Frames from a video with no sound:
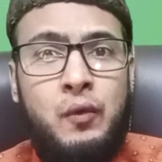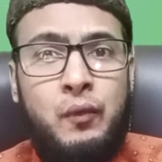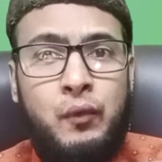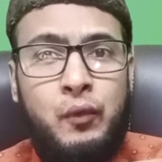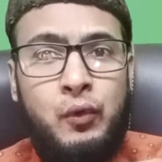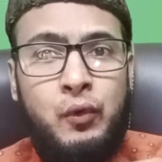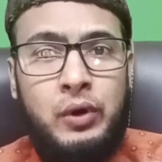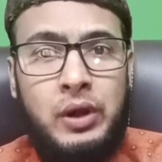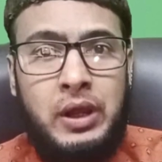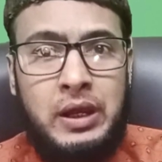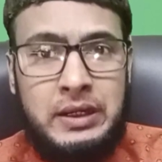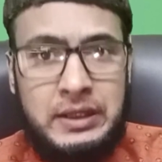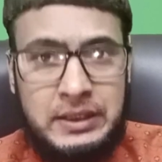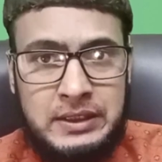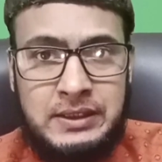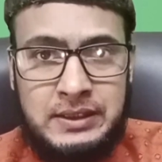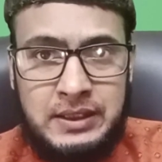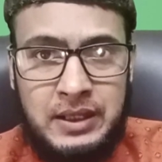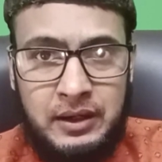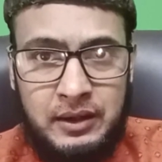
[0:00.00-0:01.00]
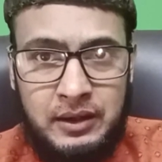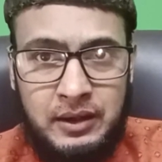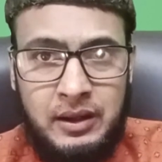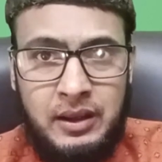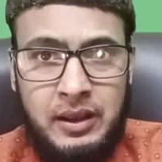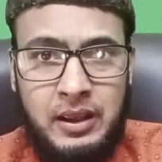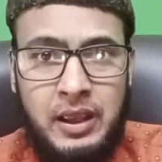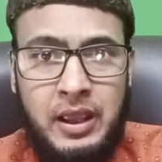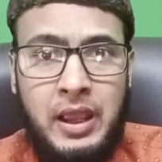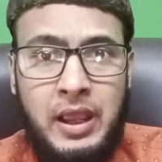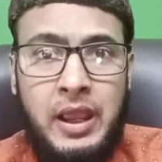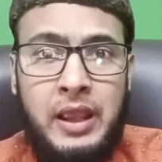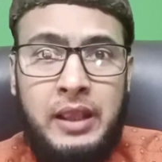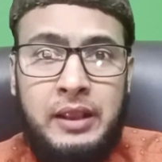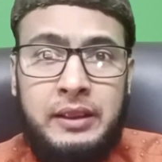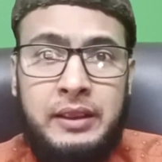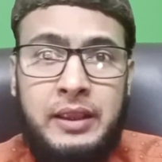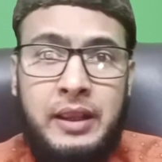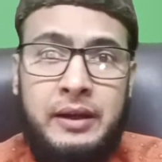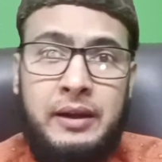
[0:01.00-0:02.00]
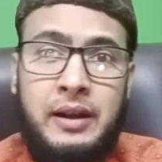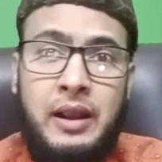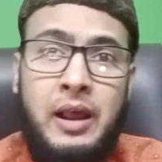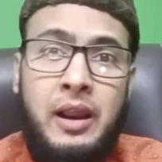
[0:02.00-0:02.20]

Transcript: for a reason and that